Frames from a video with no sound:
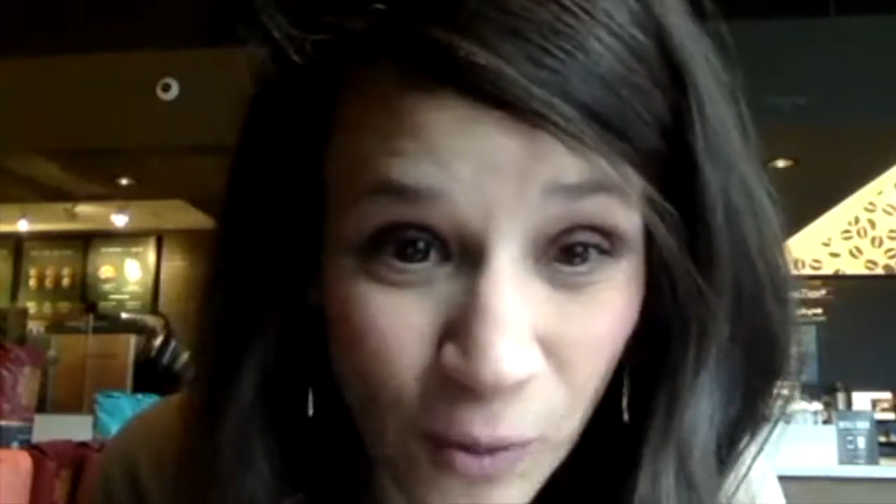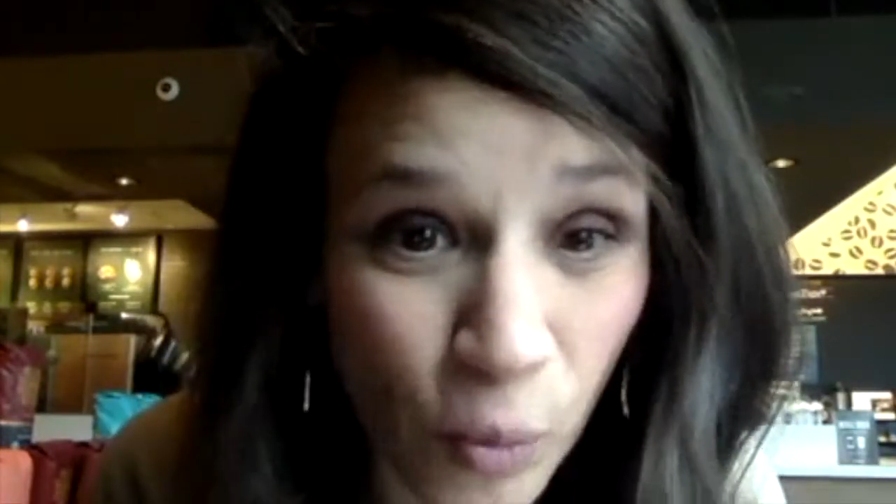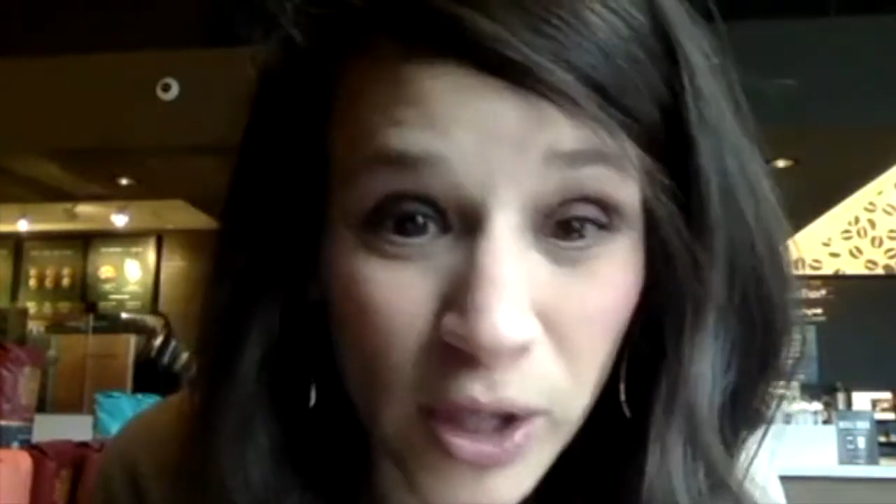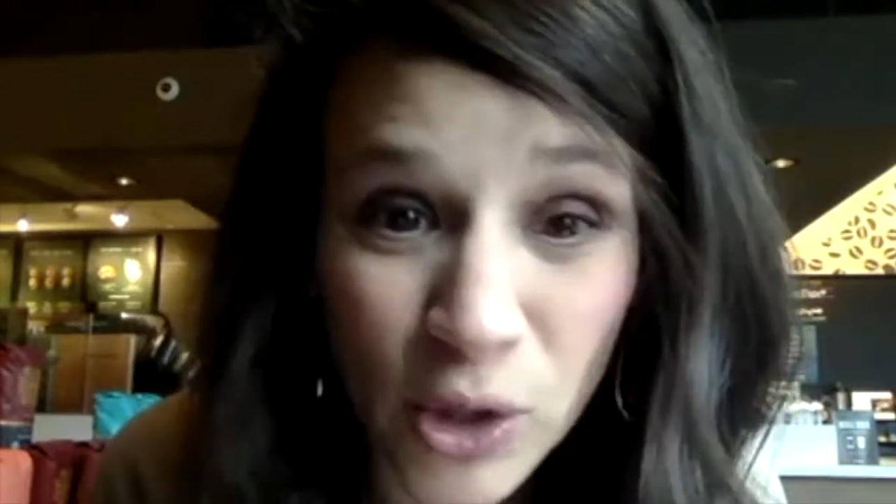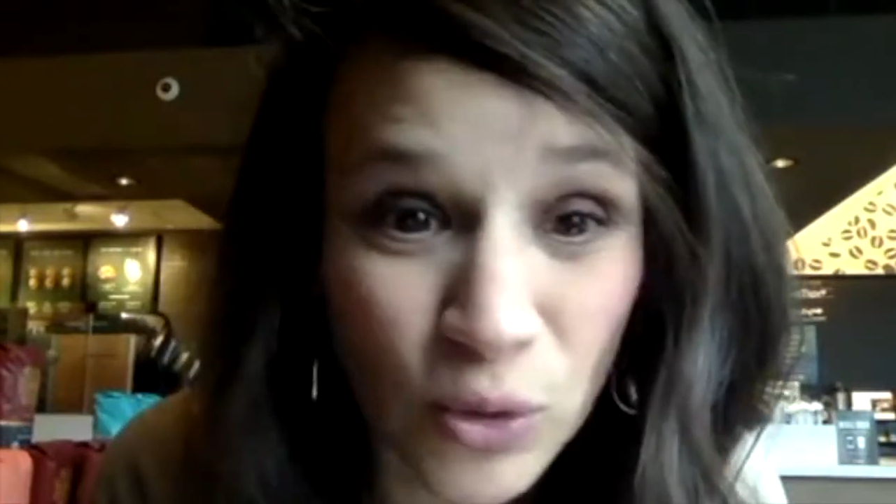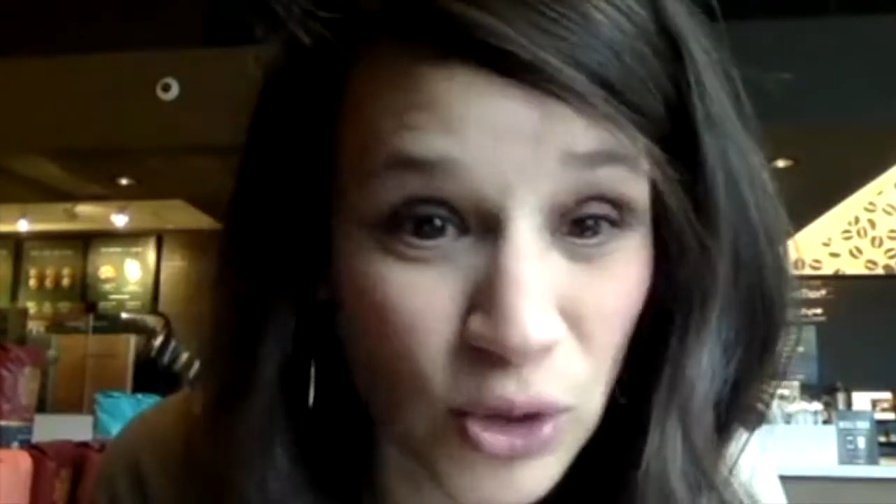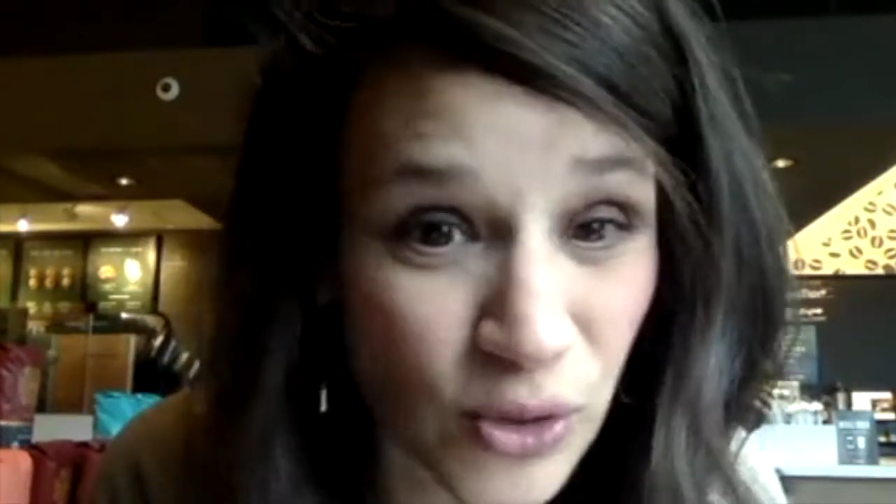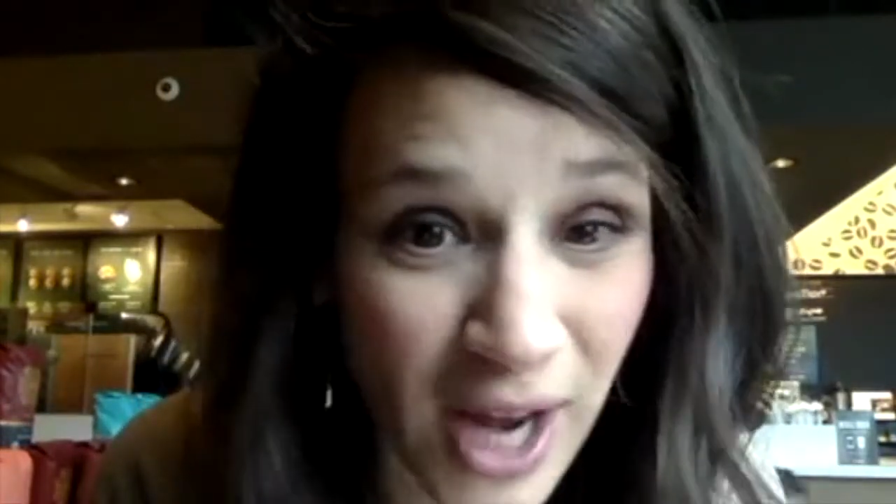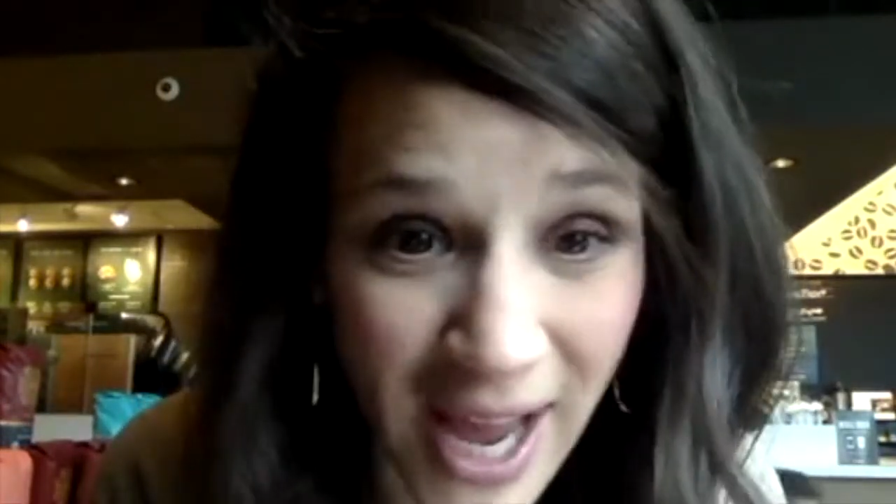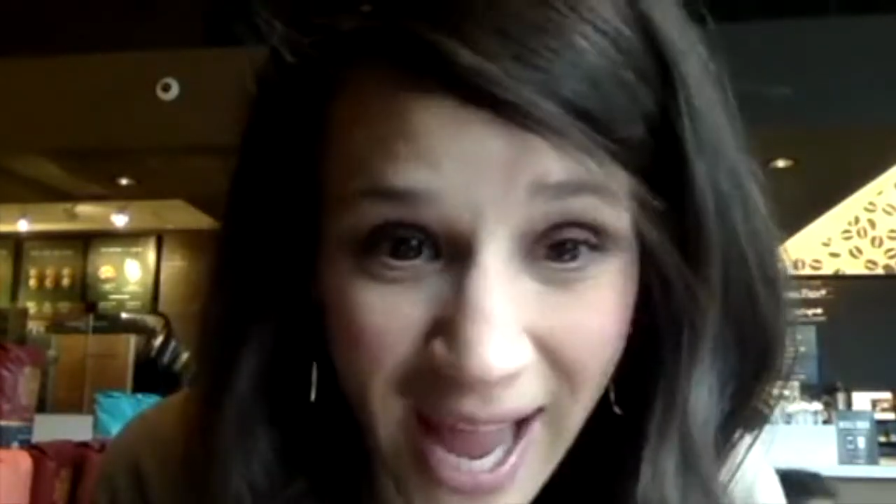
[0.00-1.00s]
what you do
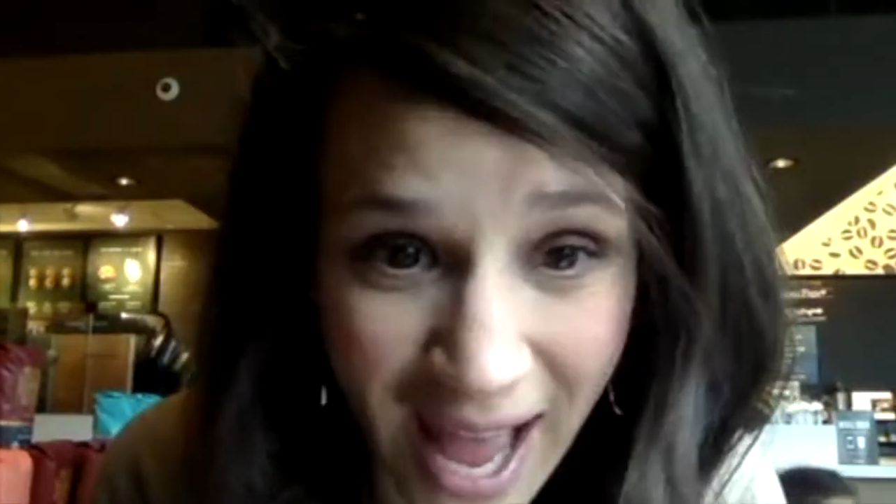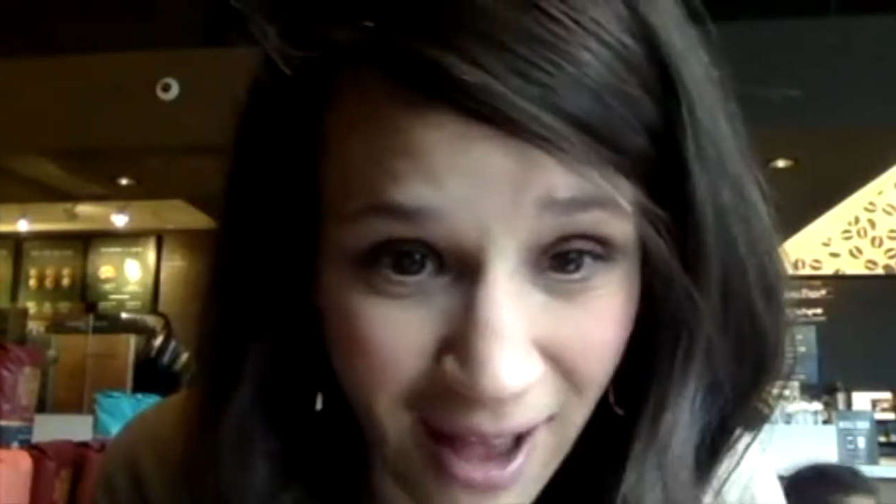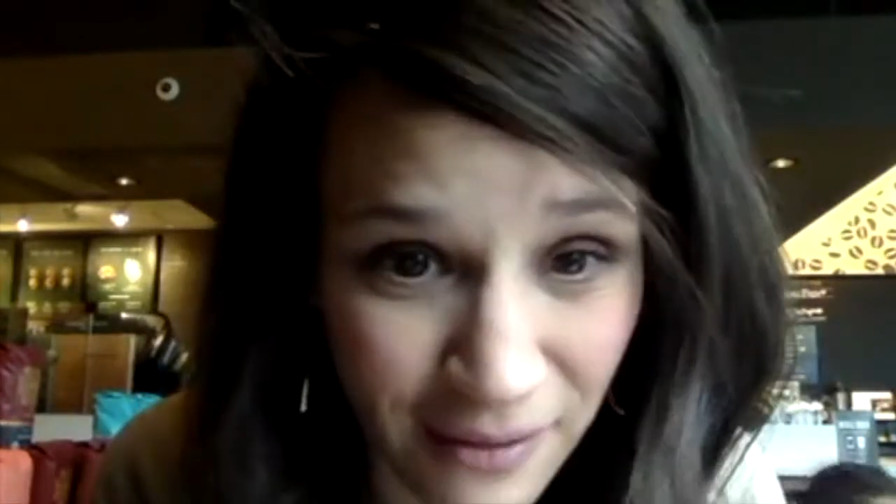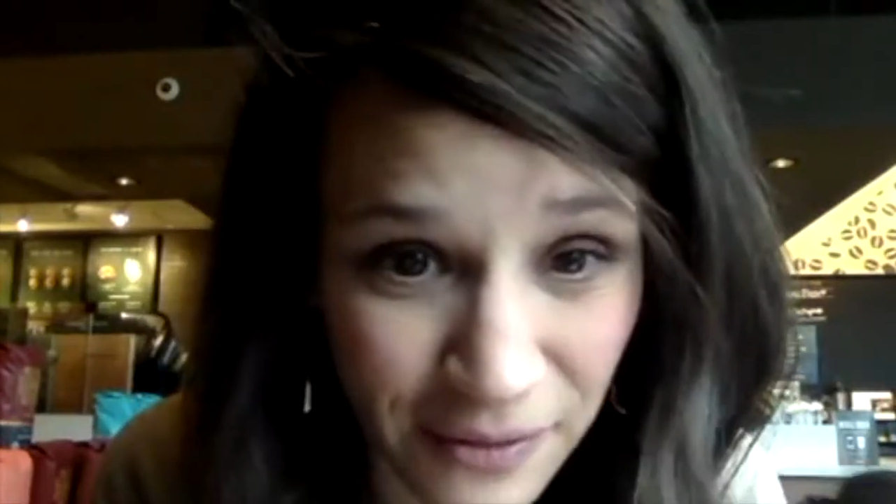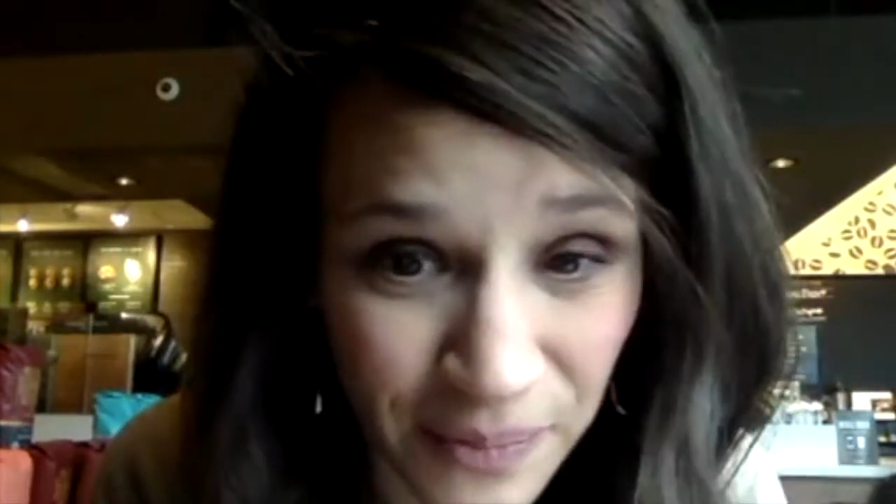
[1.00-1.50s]
not have.